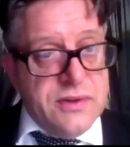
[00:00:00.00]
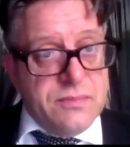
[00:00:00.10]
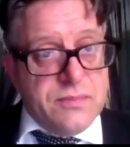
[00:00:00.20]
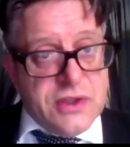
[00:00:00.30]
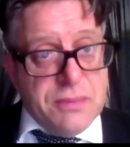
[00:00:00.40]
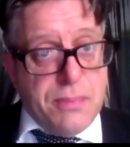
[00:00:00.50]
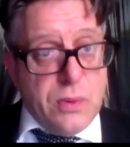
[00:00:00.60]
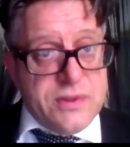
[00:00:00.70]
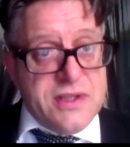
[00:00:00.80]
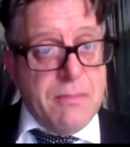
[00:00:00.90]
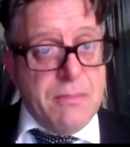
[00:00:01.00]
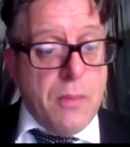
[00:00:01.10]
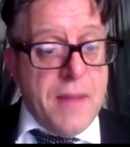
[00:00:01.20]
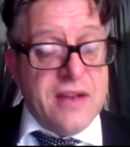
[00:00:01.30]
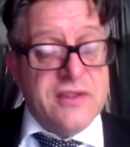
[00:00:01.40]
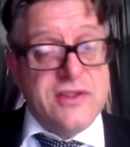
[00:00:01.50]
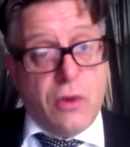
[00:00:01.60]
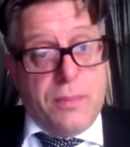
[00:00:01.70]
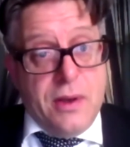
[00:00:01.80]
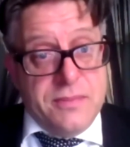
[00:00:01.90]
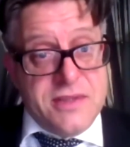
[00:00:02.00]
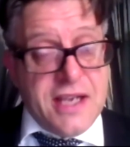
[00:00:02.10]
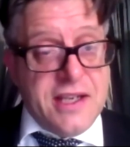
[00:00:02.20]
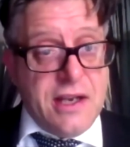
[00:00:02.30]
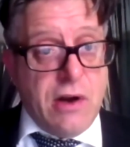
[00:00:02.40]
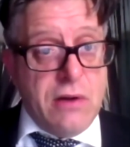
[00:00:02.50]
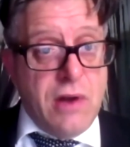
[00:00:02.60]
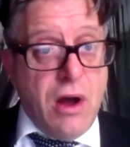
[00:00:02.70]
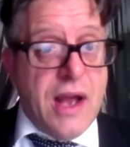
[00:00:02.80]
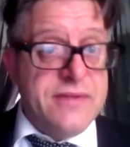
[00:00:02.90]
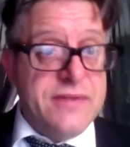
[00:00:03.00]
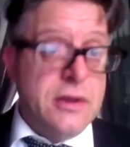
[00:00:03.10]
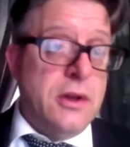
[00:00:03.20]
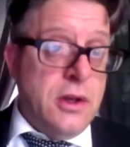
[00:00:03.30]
supporting more men, stopping them taking their own lives.